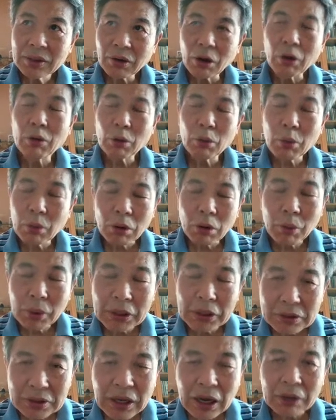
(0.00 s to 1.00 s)
Or
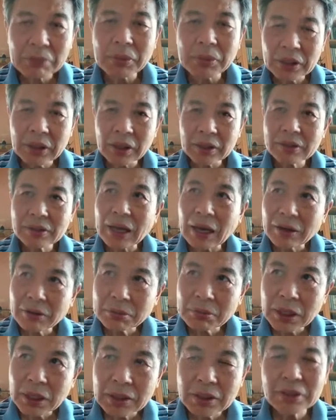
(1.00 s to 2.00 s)
what is karma? Yes,
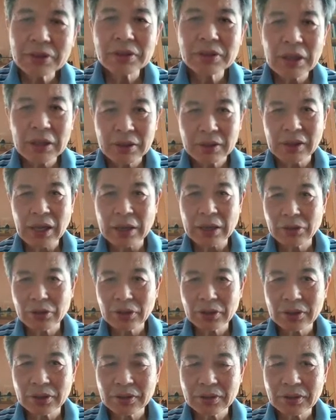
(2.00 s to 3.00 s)
karma is
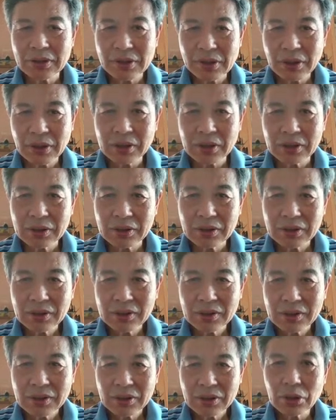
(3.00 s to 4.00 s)
intention, isn't it?
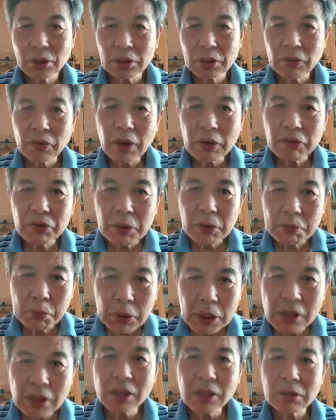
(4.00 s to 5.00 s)
So if you have
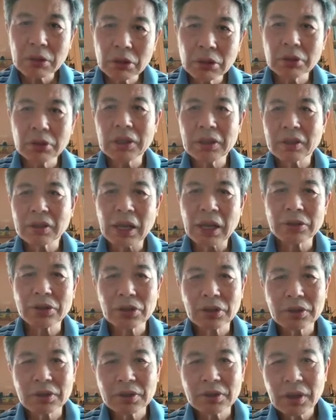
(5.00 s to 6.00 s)
repeated good
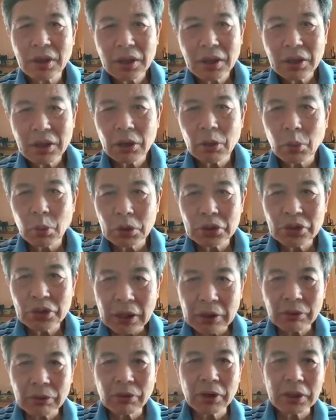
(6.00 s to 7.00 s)
intentions, it will
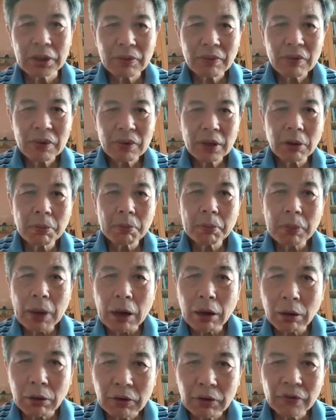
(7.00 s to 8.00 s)
generate a
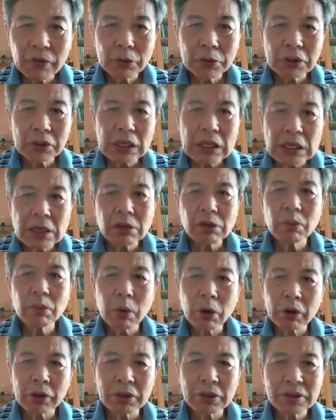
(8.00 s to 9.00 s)
powerful inner
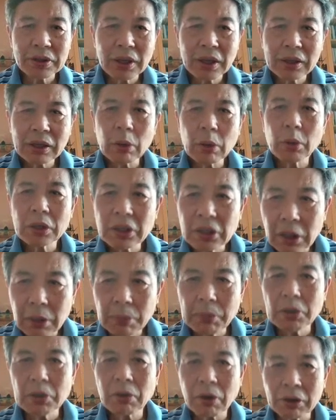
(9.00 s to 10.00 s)
voice that will
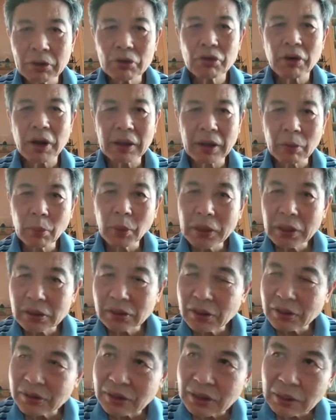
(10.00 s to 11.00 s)
keep you on track. And what
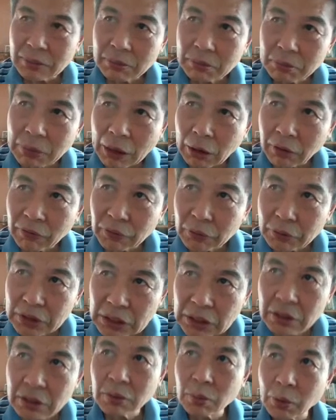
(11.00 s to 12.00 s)
is this powerful
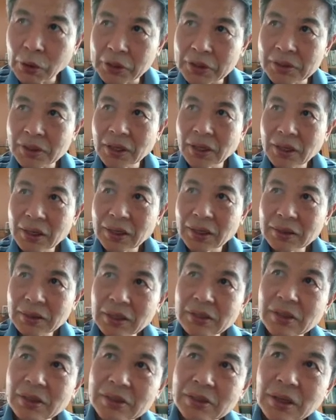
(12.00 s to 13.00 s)
inner voice?
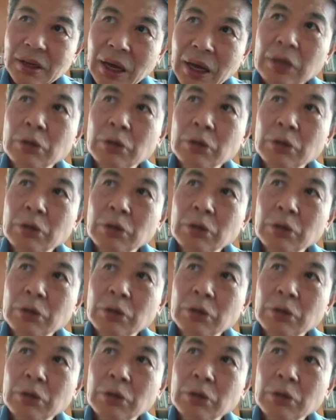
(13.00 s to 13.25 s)
This is the